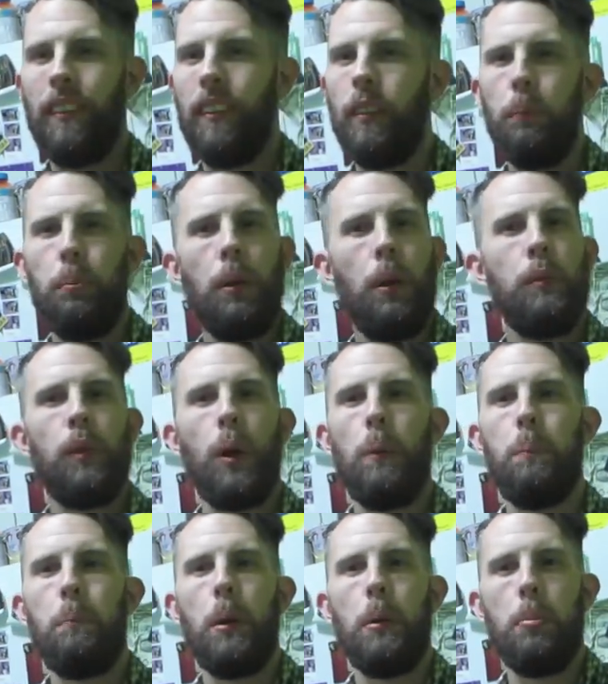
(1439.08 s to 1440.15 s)
They're, plums
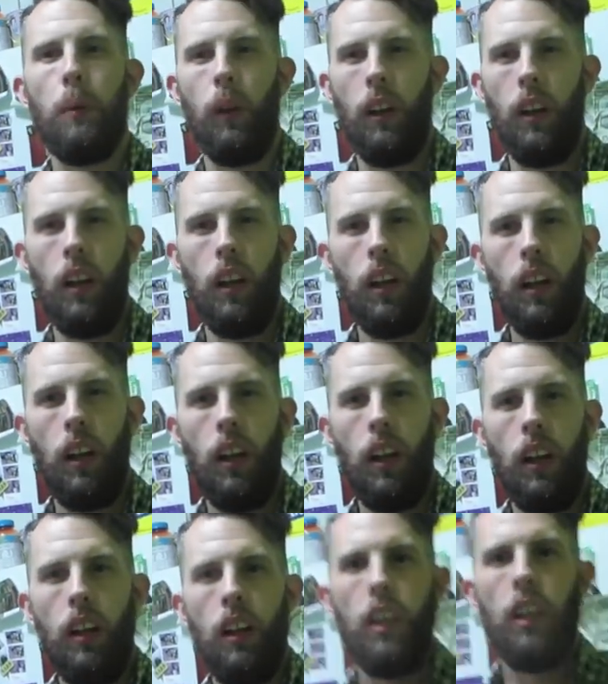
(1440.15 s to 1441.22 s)
aren't purple. What are
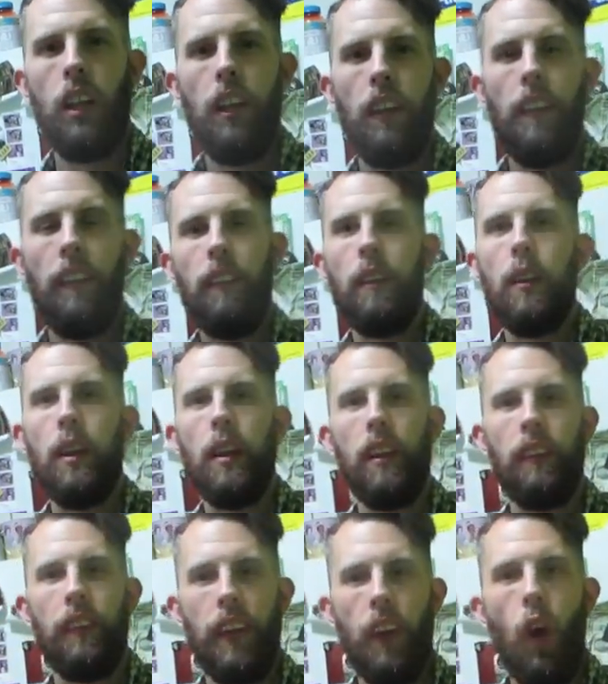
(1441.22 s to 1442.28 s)
plums? What colors?
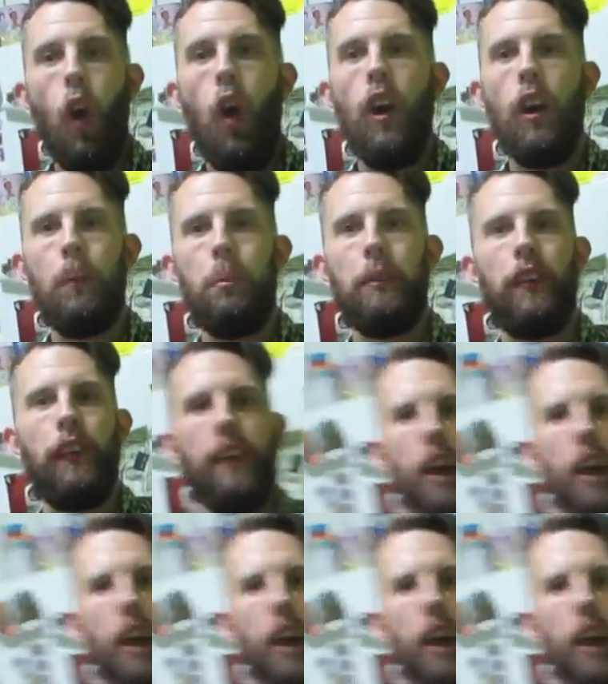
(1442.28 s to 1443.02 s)
They are, but they're